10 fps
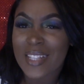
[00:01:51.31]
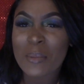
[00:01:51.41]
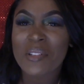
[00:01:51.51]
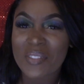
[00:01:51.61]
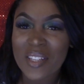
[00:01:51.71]

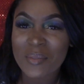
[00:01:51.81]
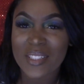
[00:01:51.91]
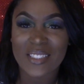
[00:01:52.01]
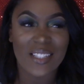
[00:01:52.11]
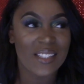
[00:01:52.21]
I'm a fat
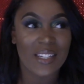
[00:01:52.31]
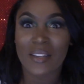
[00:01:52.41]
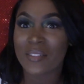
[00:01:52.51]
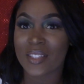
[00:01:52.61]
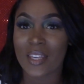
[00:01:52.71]
bitch. I
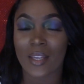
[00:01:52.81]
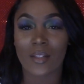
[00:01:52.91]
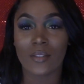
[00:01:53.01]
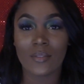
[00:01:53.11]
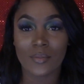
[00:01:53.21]
like everything.
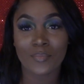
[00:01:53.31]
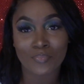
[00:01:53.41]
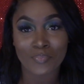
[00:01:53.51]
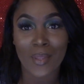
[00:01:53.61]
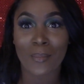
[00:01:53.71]

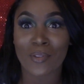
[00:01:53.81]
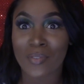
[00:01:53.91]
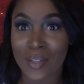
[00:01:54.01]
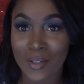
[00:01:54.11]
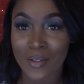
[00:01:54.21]
I'm a
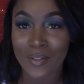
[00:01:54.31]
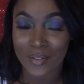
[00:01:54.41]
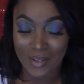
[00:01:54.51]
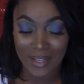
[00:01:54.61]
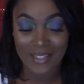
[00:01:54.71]
fat
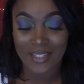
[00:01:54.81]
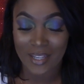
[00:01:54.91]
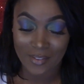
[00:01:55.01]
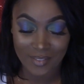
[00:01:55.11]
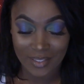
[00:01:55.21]
girl. I like
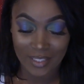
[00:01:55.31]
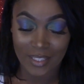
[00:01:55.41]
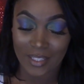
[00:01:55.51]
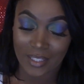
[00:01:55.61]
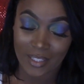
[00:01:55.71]

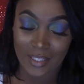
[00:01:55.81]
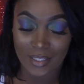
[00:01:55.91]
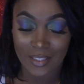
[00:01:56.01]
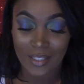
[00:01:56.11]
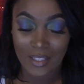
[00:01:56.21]
everything.
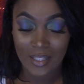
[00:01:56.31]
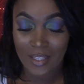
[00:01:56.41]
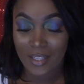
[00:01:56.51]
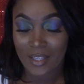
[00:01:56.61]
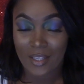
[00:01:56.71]

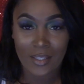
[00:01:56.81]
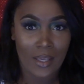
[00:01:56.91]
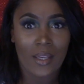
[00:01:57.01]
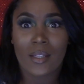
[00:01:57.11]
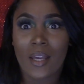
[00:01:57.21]

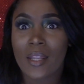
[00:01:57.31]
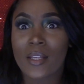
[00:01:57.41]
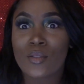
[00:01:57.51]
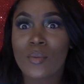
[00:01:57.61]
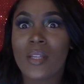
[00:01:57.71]
Like, I
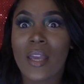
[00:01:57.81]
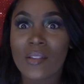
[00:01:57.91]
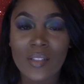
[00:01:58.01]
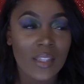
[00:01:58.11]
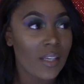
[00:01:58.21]
like to eat
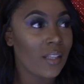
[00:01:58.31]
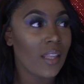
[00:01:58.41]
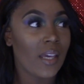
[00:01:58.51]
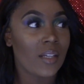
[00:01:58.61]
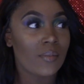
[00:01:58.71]

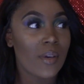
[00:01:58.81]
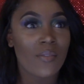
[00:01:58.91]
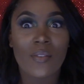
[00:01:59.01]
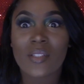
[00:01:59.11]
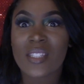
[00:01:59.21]
everything. Like, my
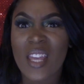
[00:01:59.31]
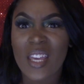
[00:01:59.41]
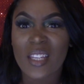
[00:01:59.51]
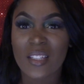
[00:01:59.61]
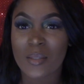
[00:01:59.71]
favorite
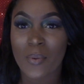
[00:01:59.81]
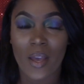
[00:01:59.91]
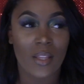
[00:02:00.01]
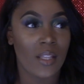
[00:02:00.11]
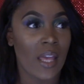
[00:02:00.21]
snack is
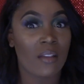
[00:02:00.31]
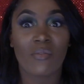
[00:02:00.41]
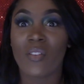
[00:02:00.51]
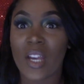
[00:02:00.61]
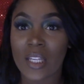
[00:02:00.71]
probably, like,
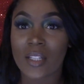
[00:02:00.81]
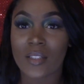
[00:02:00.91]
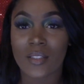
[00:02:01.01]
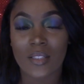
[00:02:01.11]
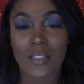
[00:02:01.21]

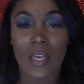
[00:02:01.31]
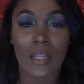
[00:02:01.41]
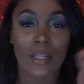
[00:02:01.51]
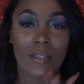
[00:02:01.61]
Funyuns. I